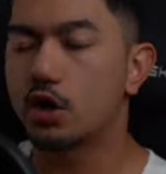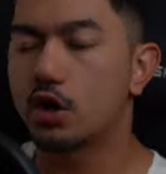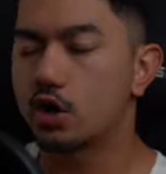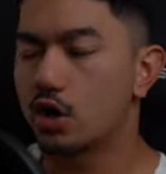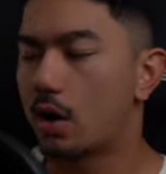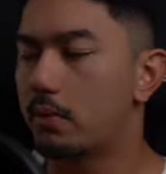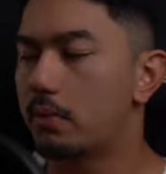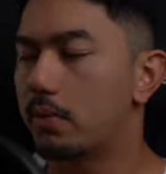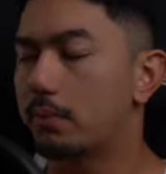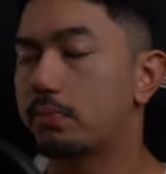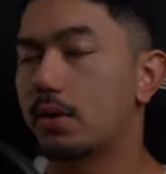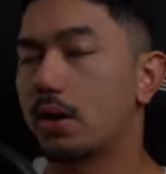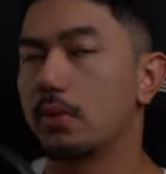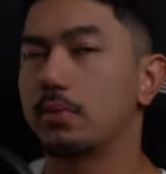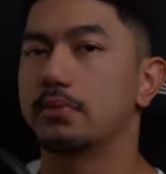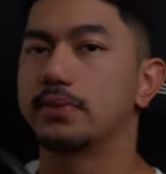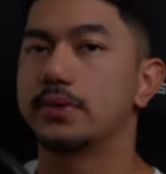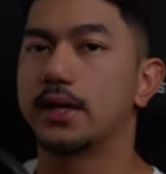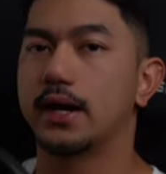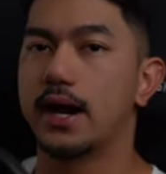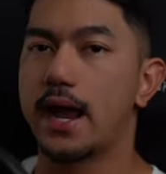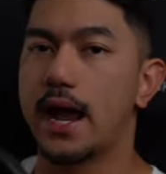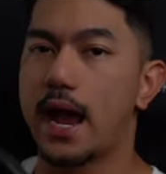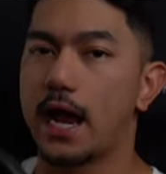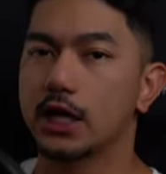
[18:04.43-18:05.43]
A common problem
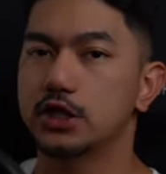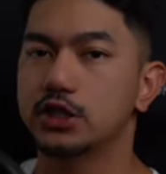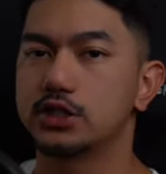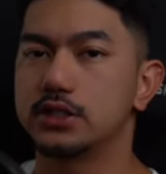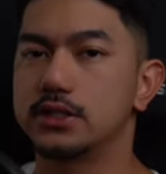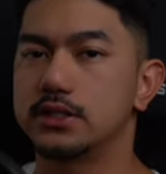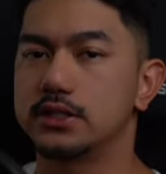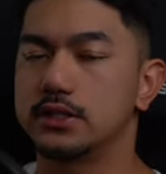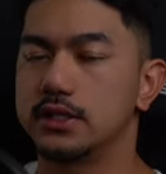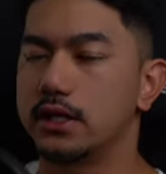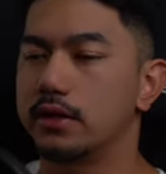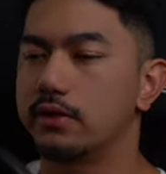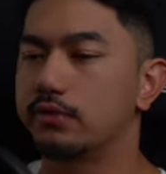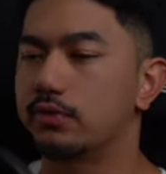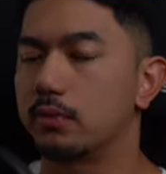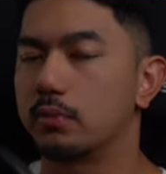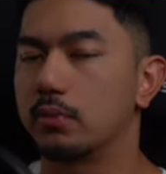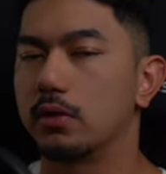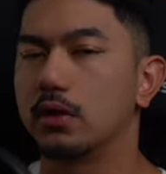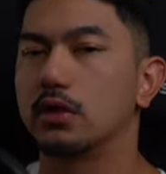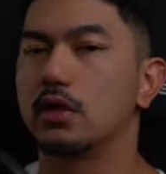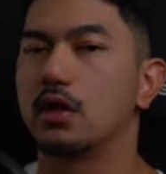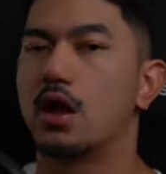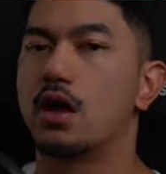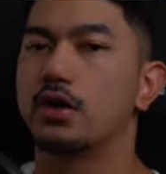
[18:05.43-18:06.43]
that I actually see from
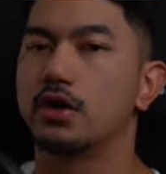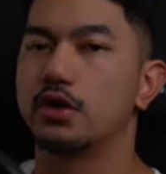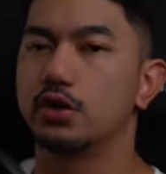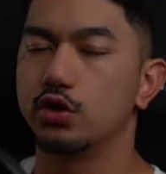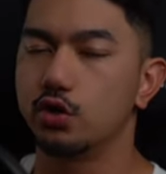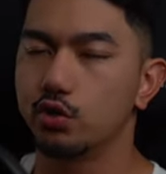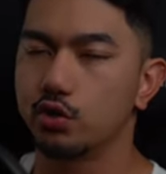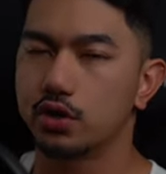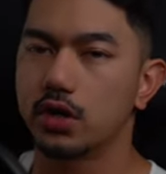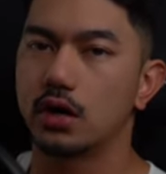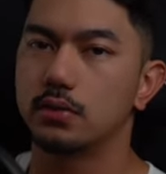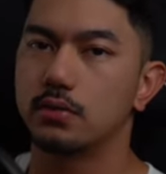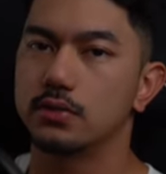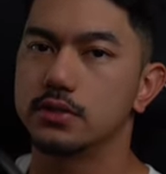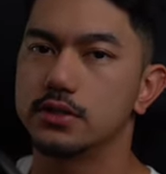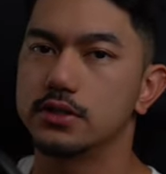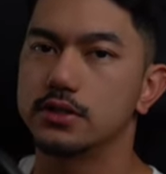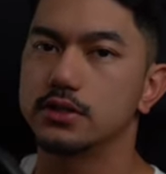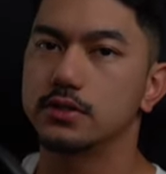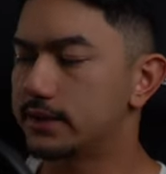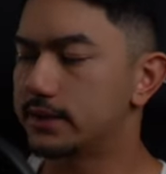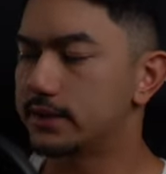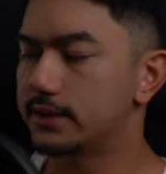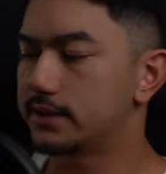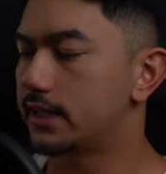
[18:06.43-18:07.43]
a lot of
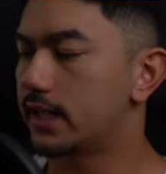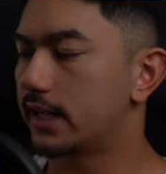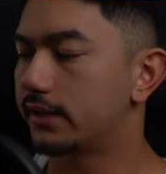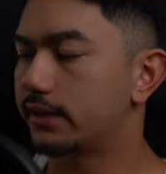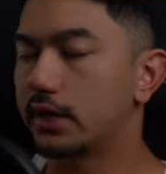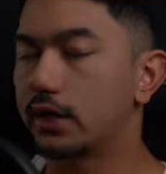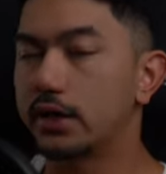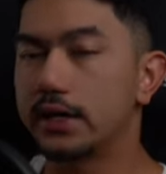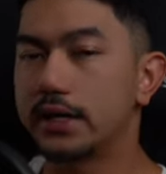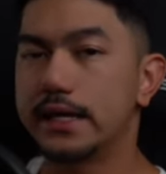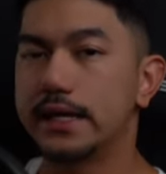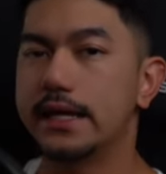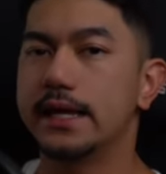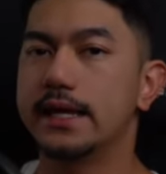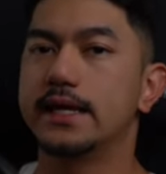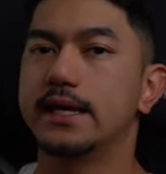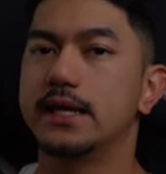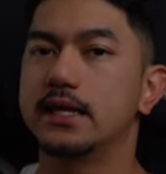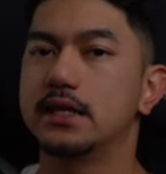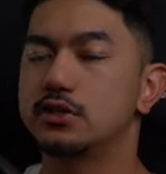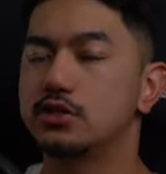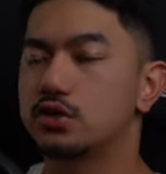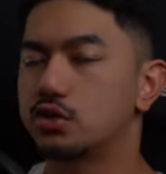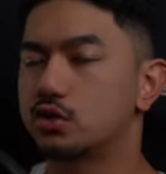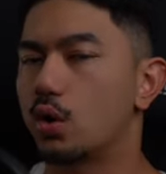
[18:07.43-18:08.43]
newcomers is that they're
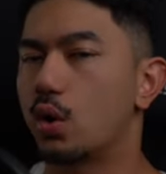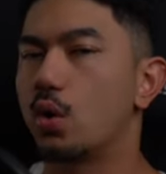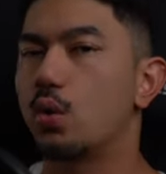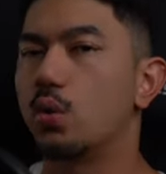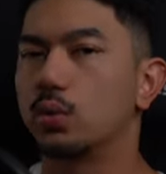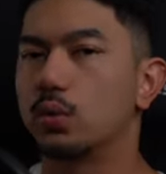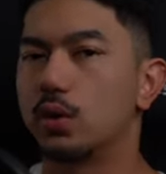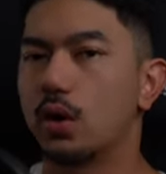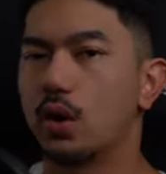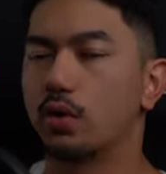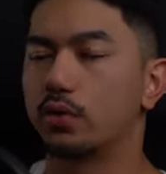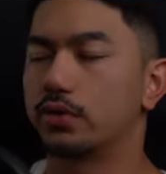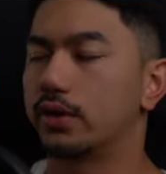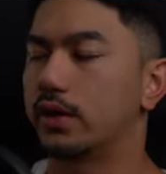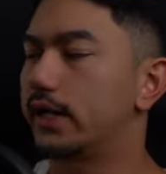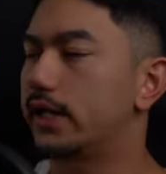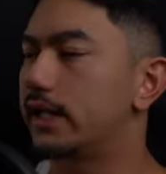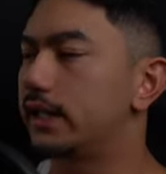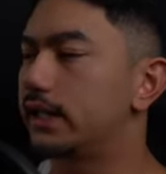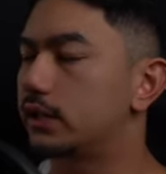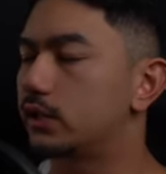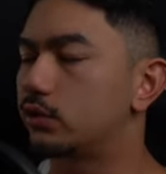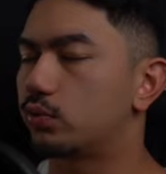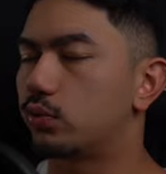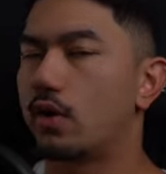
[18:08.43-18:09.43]
eating so low. They're
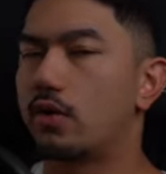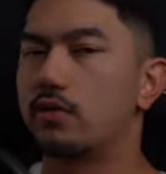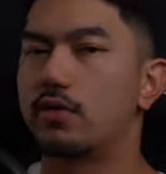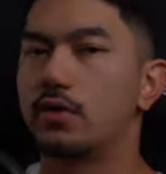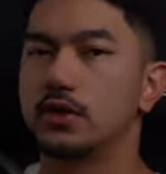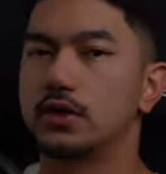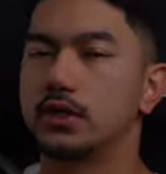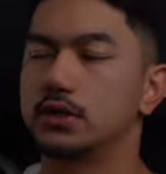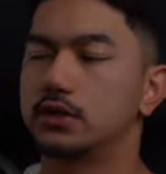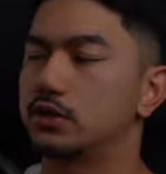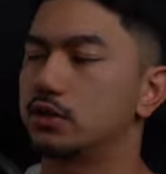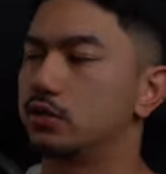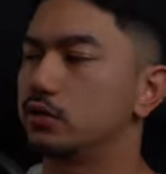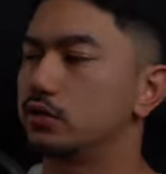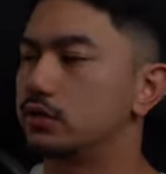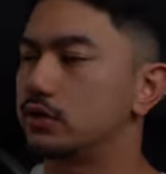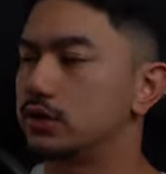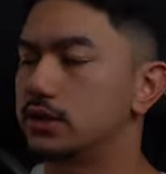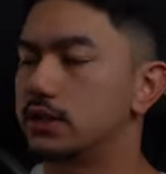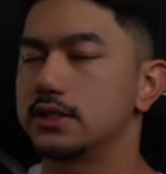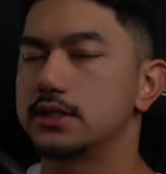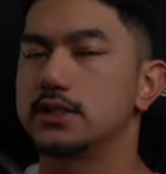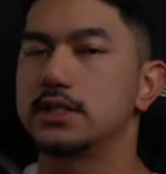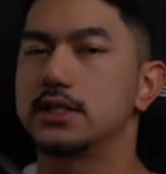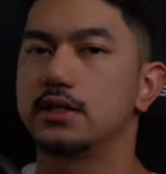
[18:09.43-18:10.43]
eating 1200 to
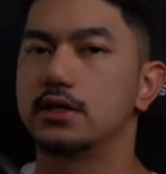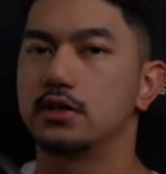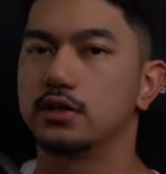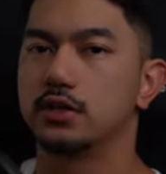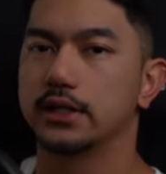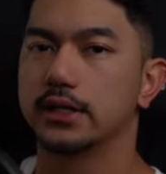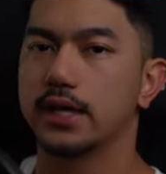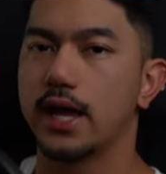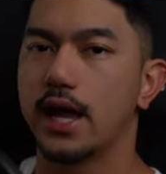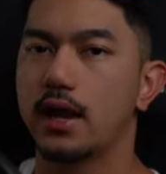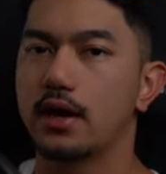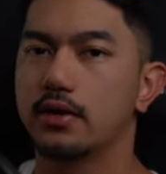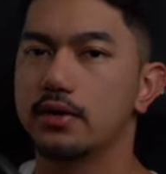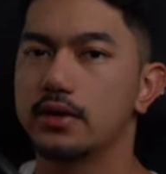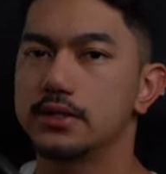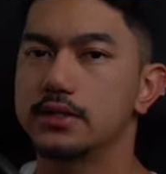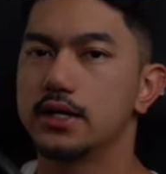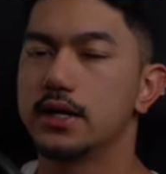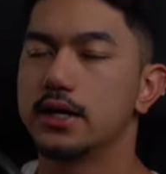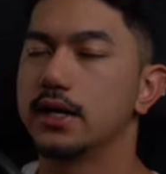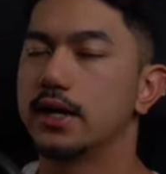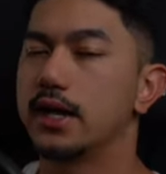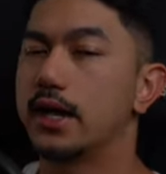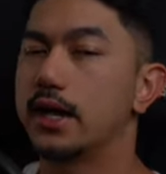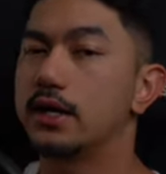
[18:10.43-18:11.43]
1600 calories
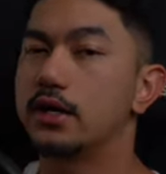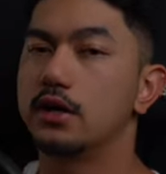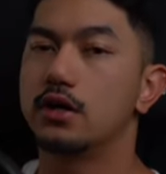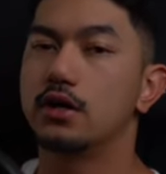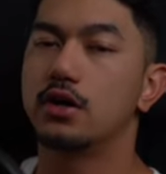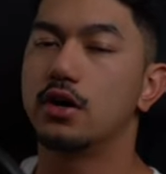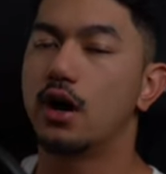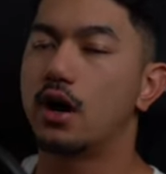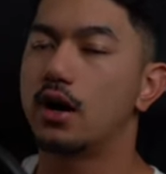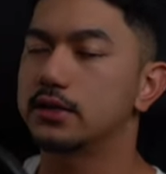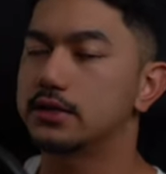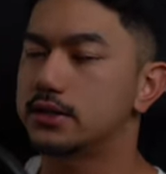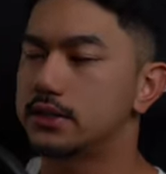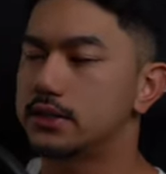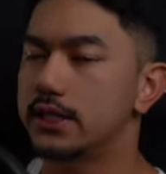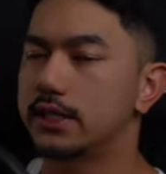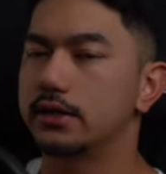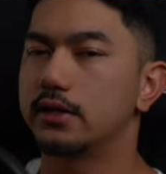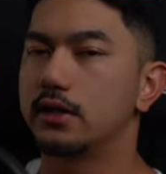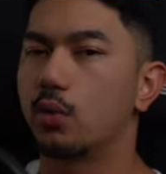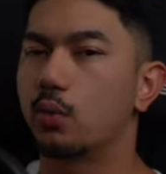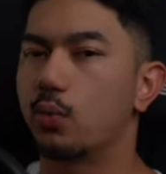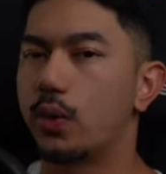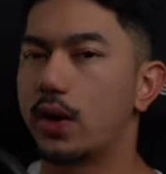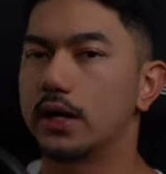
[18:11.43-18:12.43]
and they're not seeing
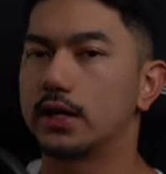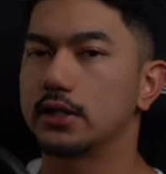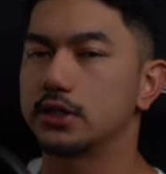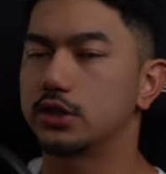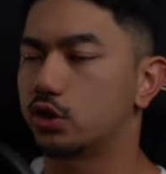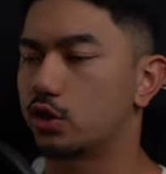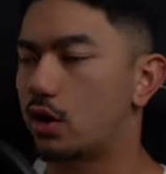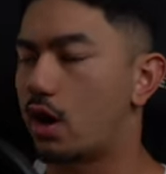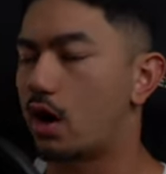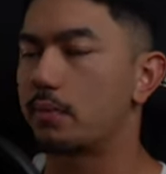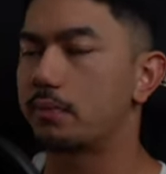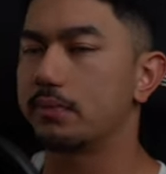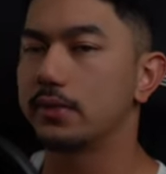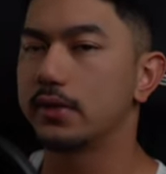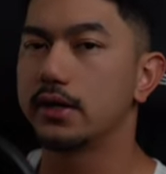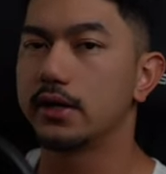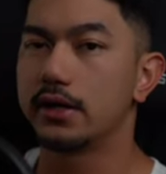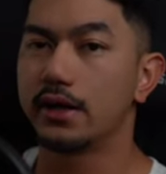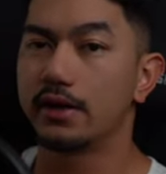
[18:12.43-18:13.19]
their weight drop.